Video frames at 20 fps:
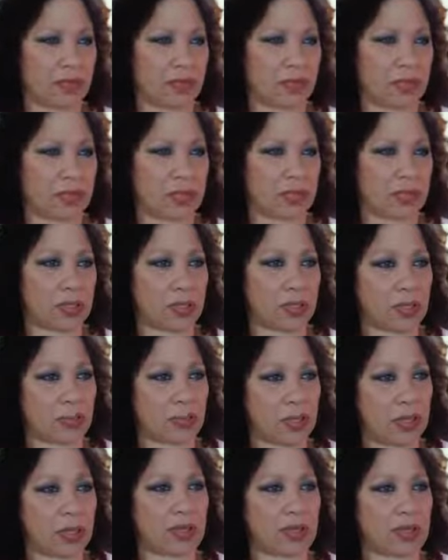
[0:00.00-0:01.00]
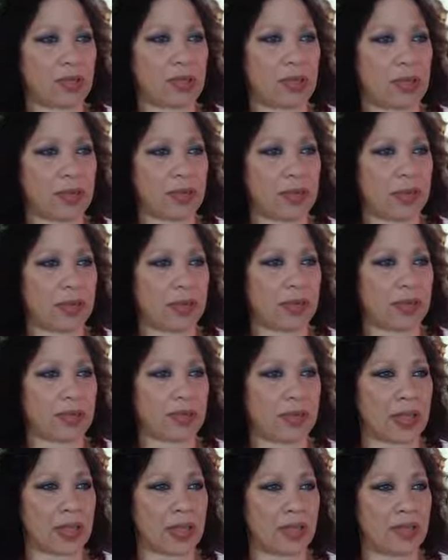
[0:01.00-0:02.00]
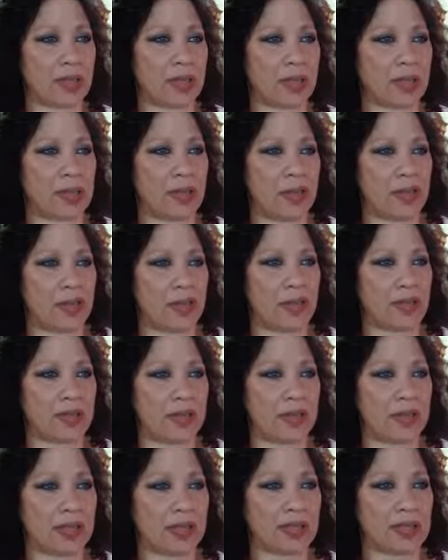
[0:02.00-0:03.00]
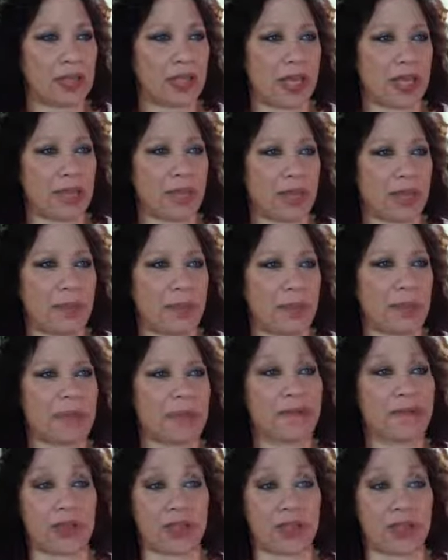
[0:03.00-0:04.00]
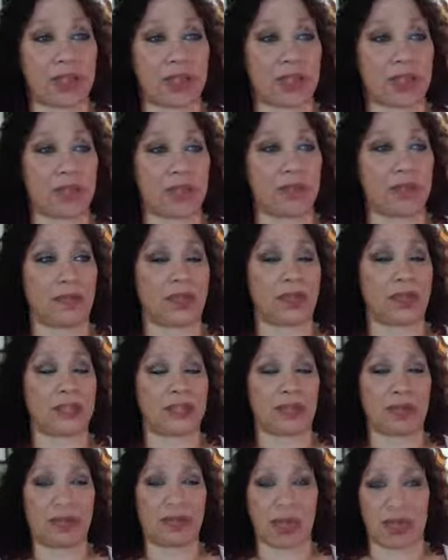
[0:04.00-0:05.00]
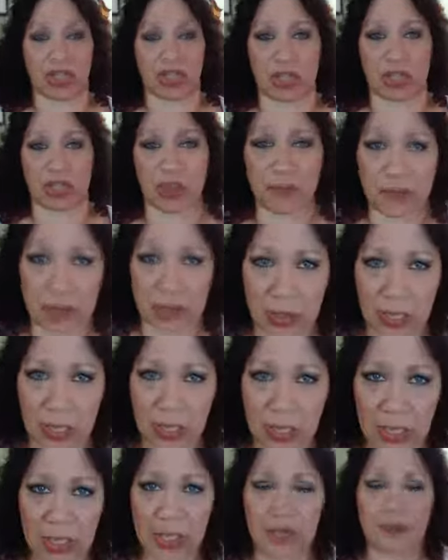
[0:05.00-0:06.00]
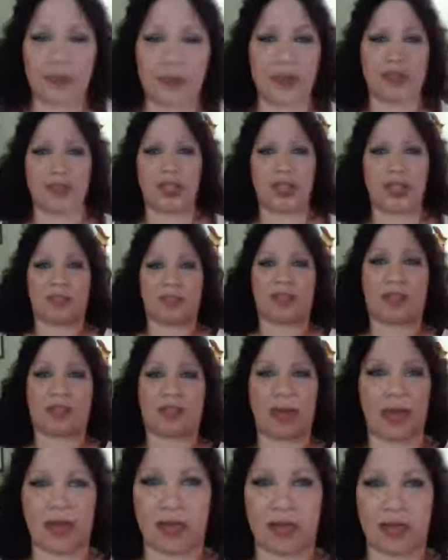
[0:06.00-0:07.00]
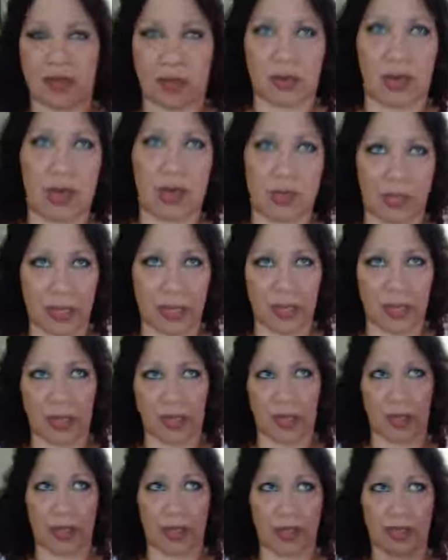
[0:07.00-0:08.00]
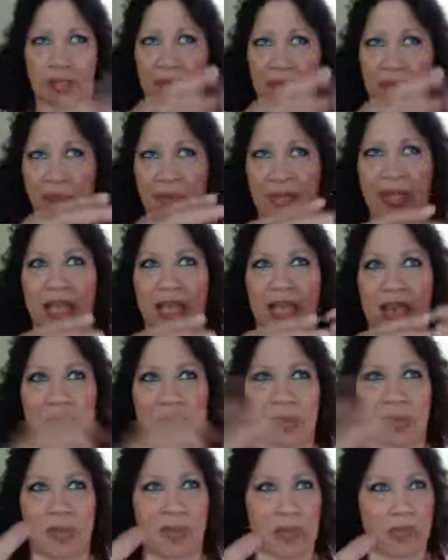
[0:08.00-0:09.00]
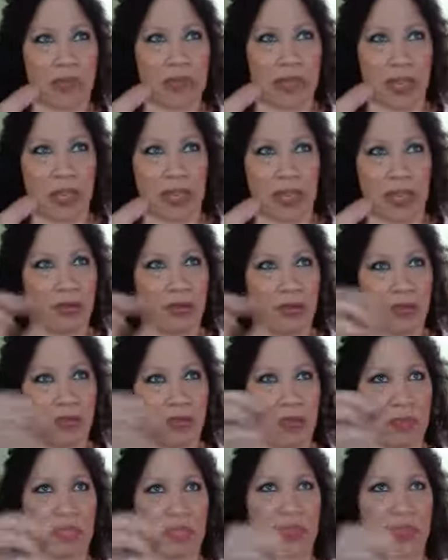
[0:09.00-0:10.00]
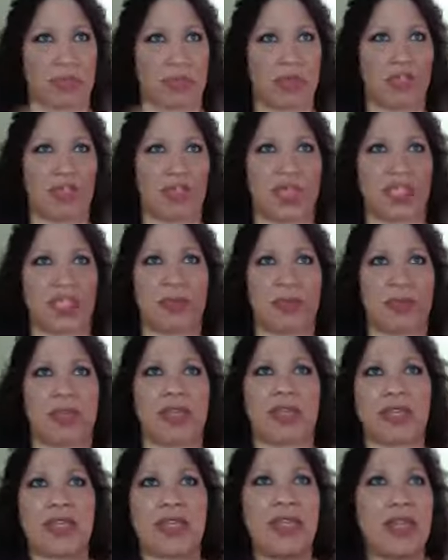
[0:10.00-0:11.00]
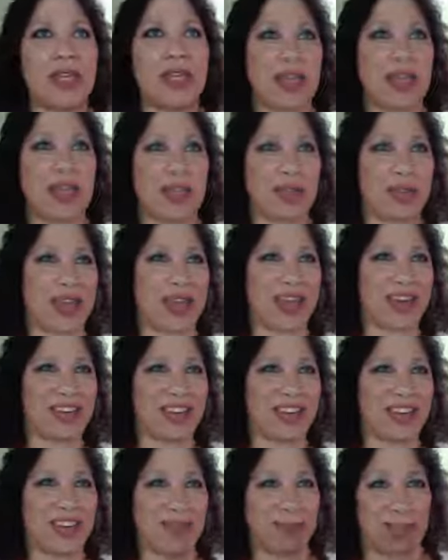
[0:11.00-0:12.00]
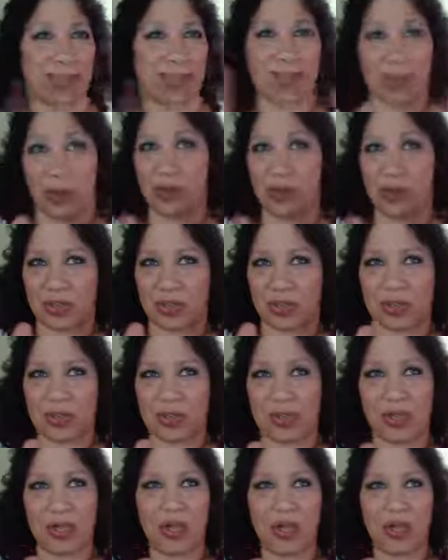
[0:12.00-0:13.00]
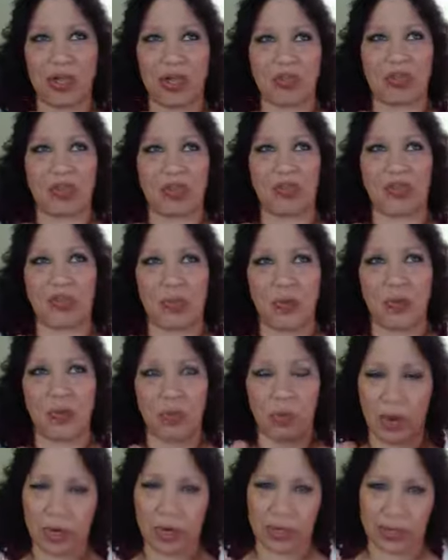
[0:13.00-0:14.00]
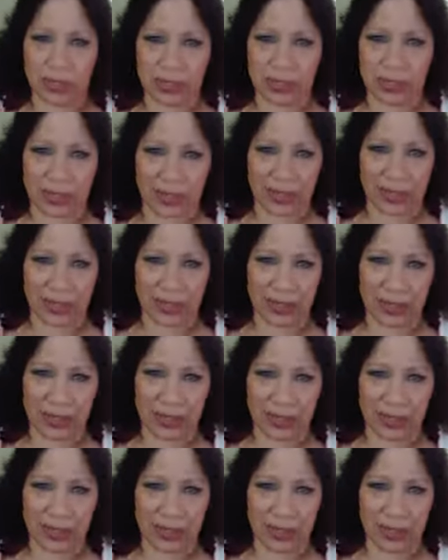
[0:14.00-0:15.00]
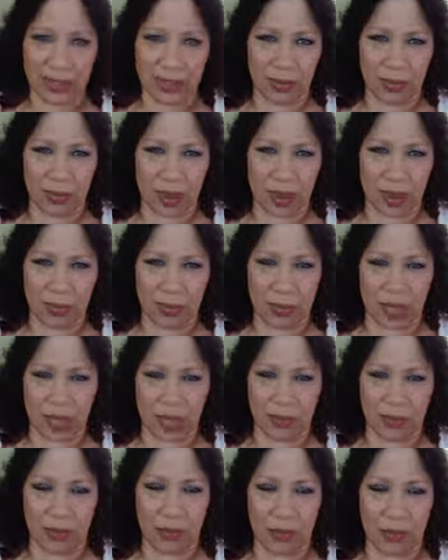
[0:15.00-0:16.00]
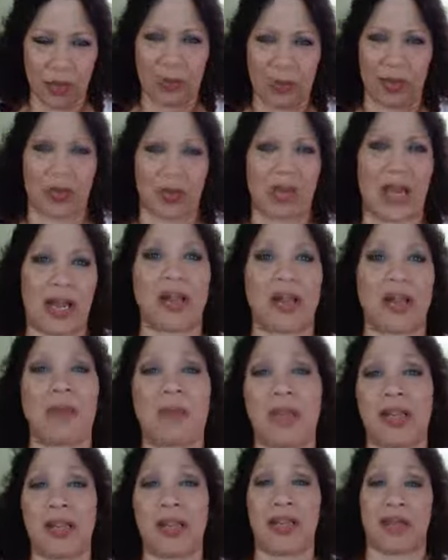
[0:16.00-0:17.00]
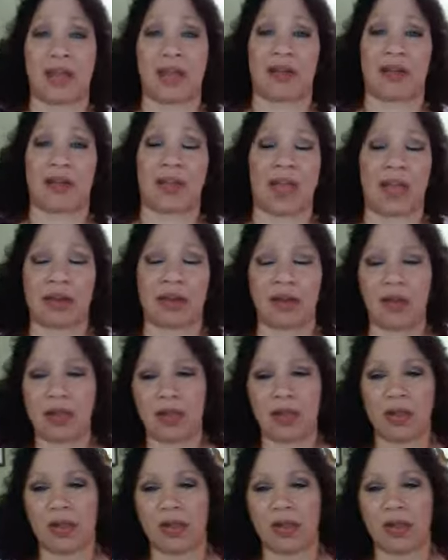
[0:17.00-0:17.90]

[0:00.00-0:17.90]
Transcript: Virginia. Am I on the right path now? It feels like that you've recently made a shift. It feels like there's been something happened and you made some adjustments, that you got a little bit closer. to what is in the right path for you, but you're not completely there yet.